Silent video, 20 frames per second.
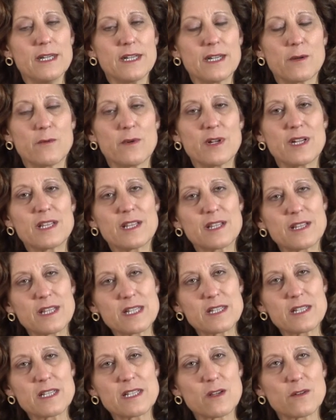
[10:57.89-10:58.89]
Now, one of the
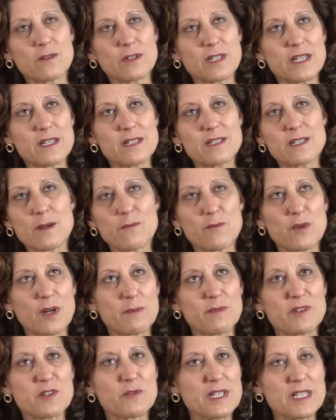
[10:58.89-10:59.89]
things is only somewhere
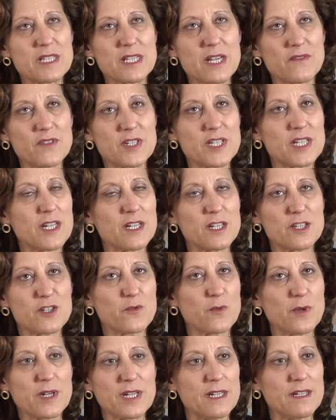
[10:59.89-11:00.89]
between 17 and
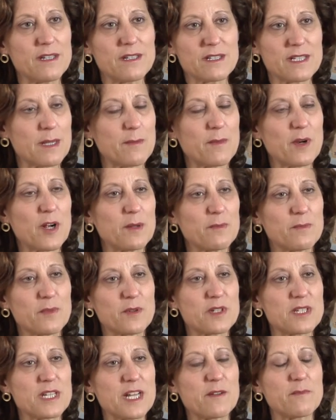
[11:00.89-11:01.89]
20 some odd
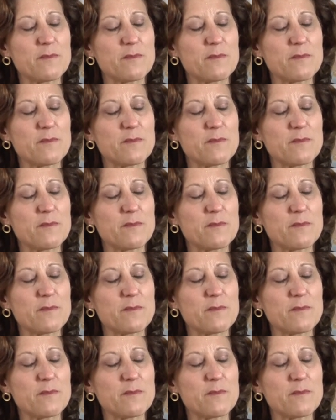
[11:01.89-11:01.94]
percent